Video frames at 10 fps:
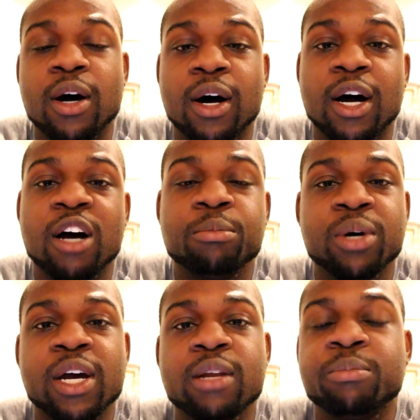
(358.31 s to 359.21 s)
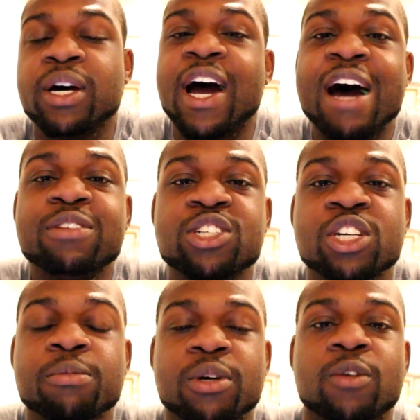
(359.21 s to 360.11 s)
Uh, but but have a
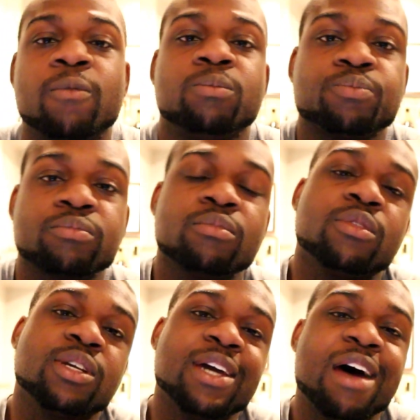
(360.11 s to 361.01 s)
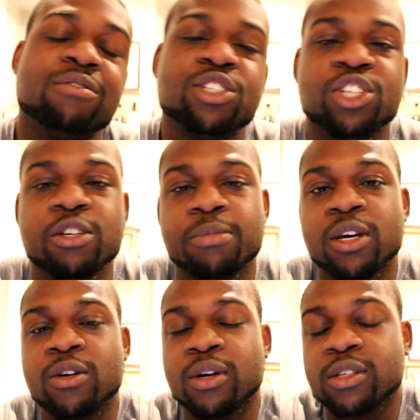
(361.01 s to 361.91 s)
cheat meal. Have a cheat meal.